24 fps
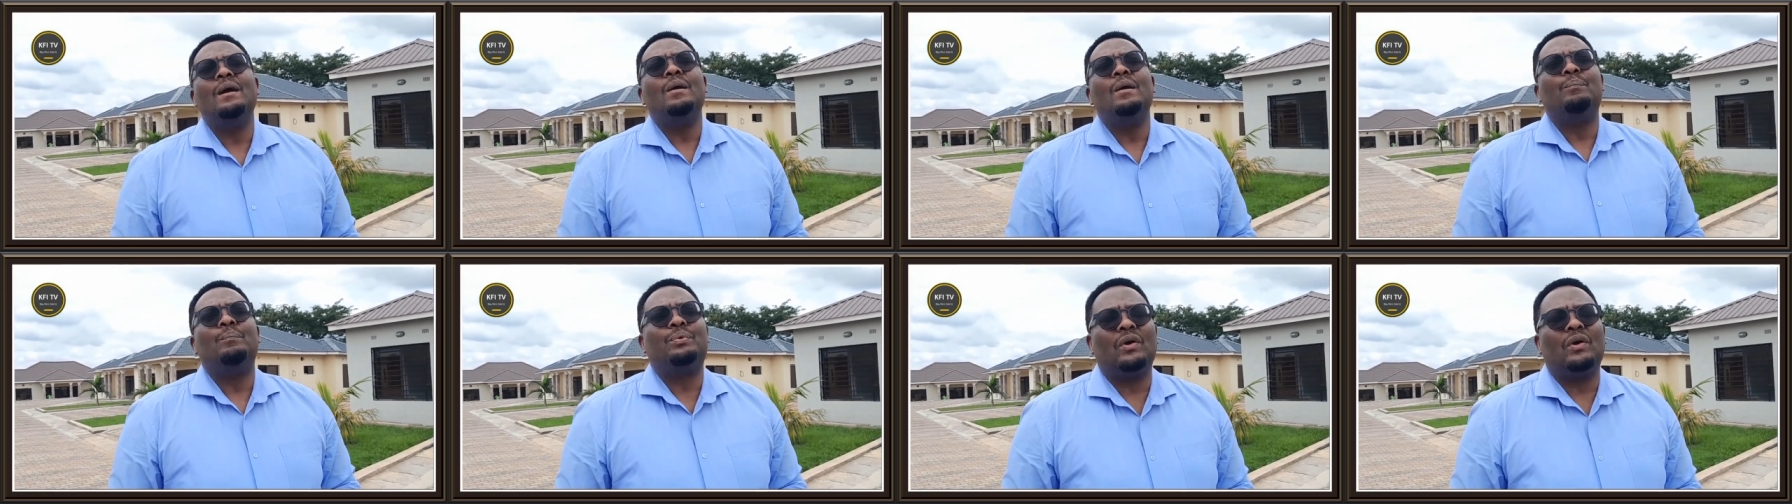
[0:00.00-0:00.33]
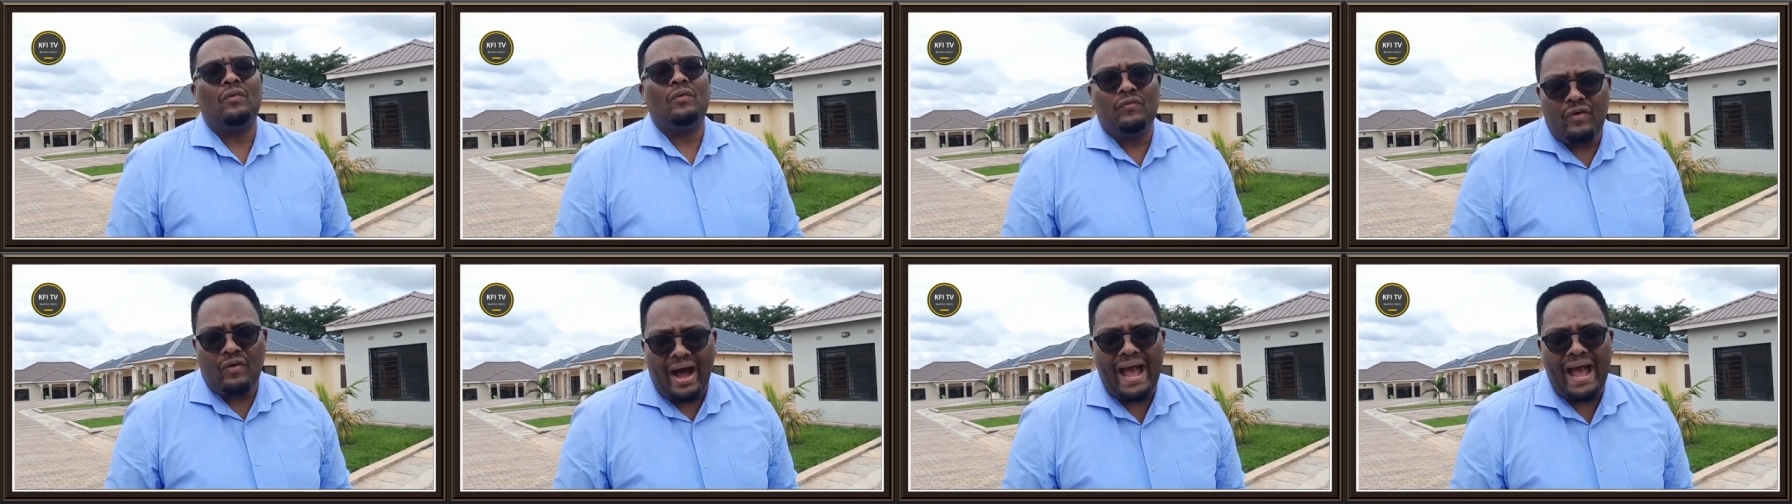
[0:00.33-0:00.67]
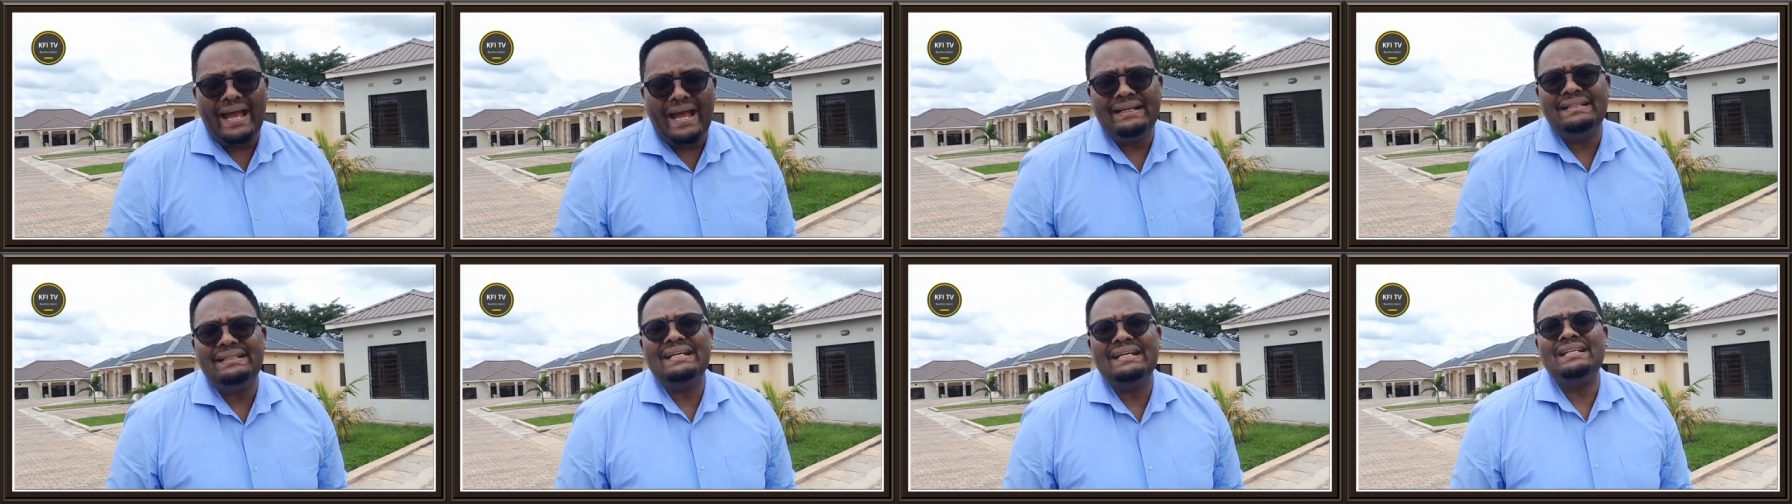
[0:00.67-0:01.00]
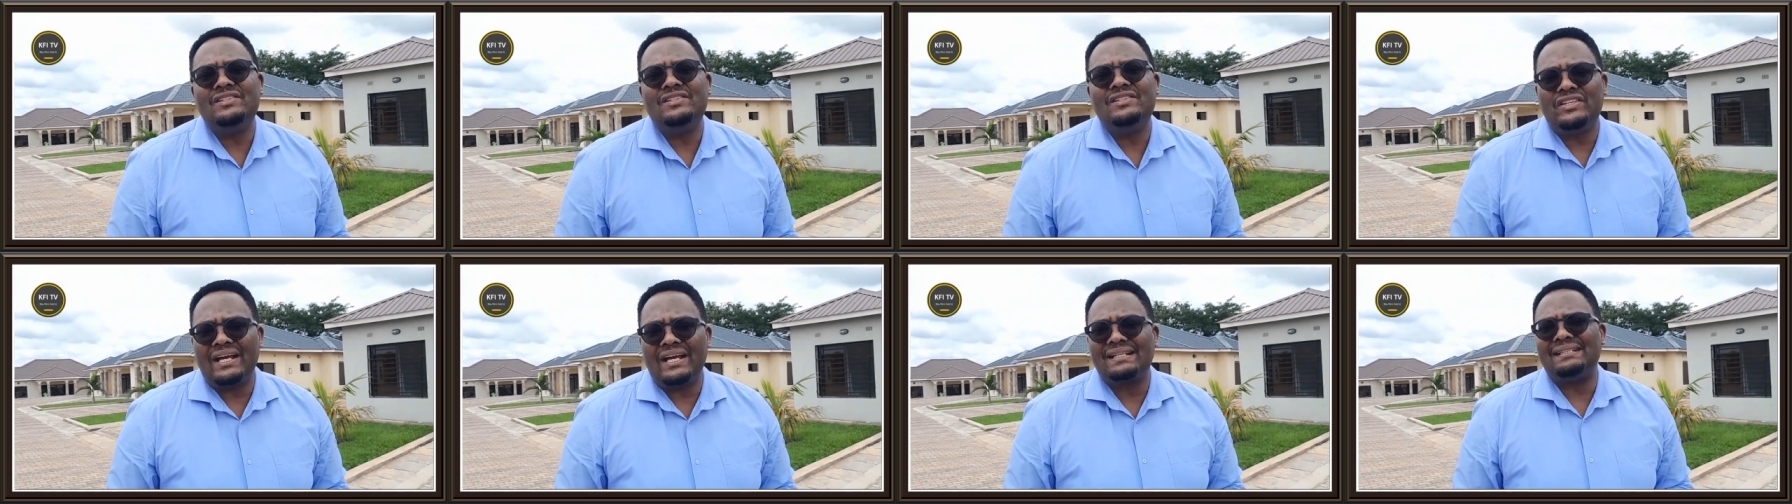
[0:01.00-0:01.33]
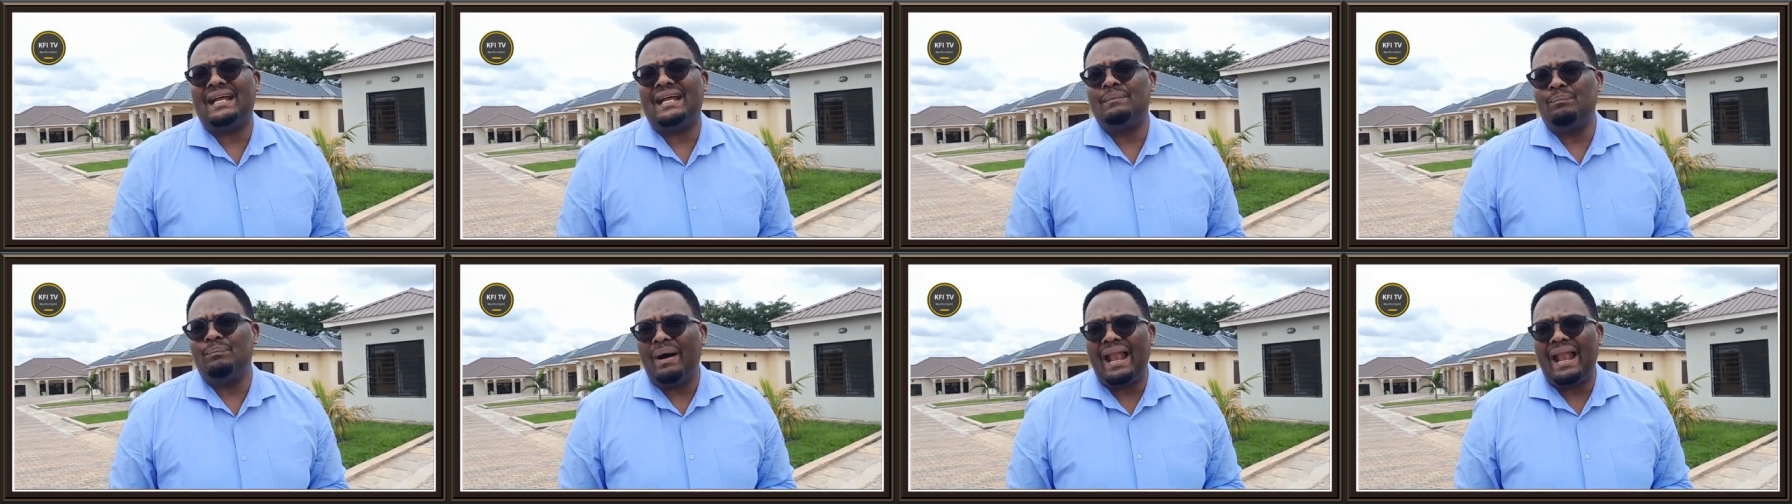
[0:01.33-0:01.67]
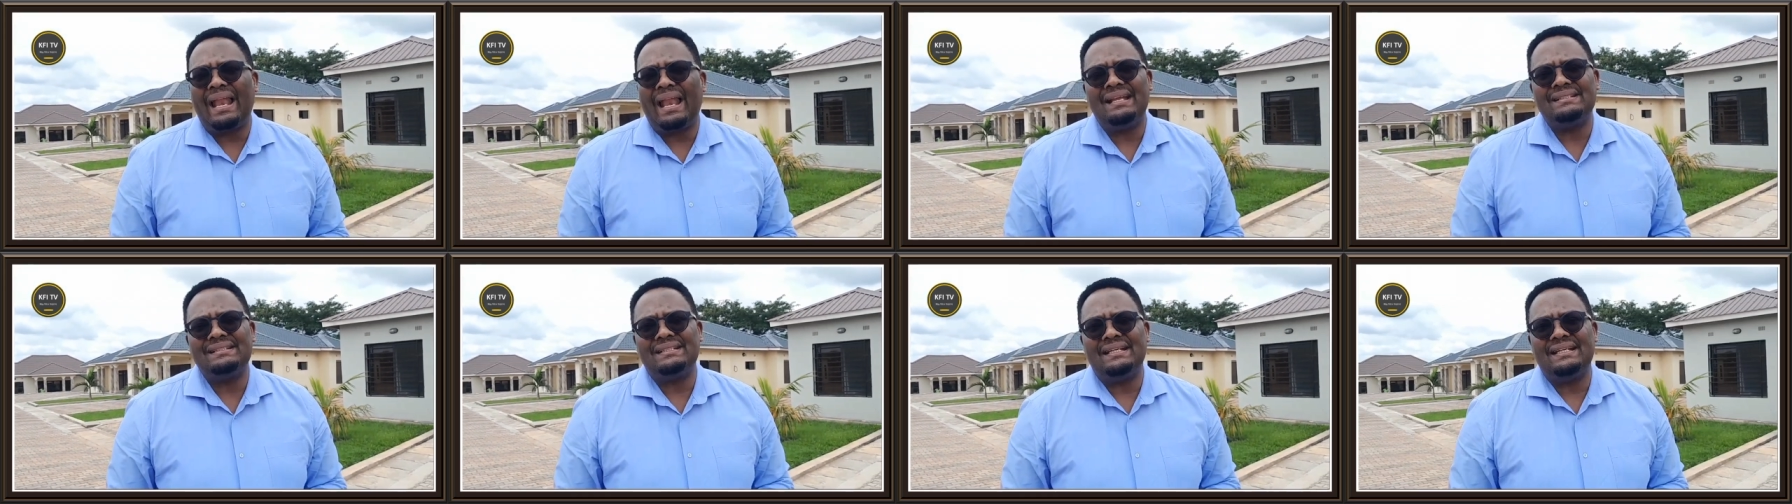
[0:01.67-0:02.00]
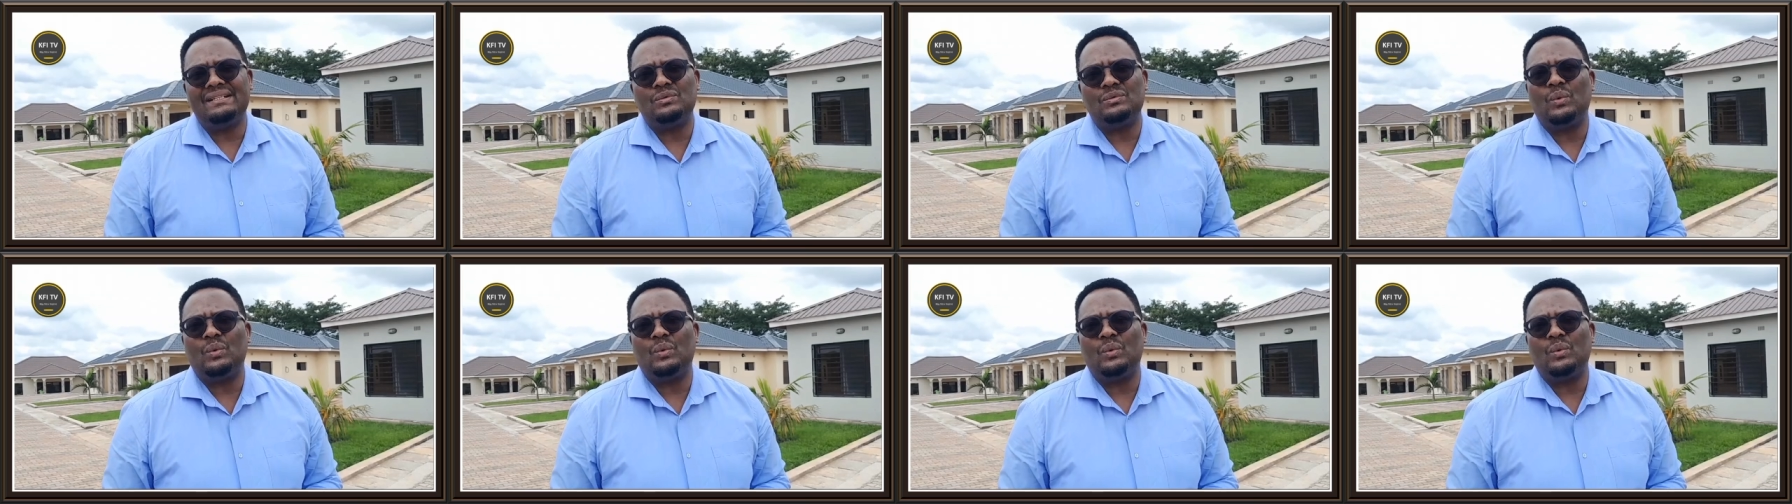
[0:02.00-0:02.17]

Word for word: providing checks and balances,